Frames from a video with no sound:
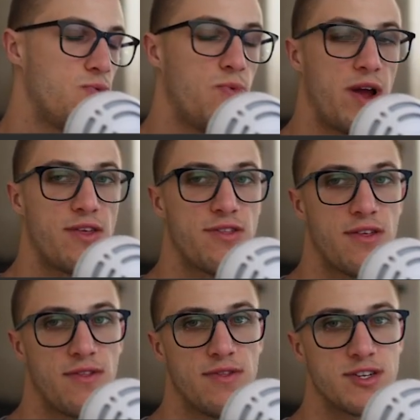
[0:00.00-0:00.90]

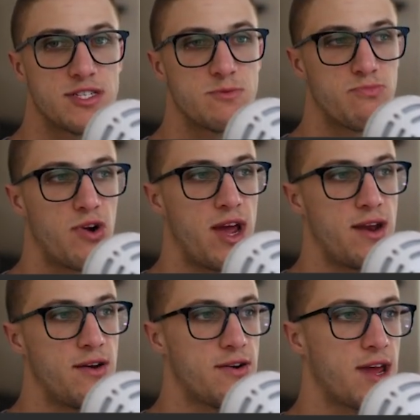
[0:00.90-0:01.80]
with the
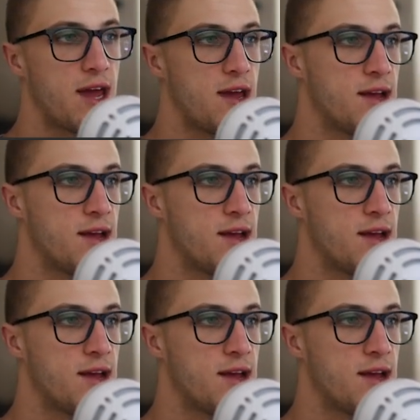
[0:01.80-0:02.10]
spread, okay?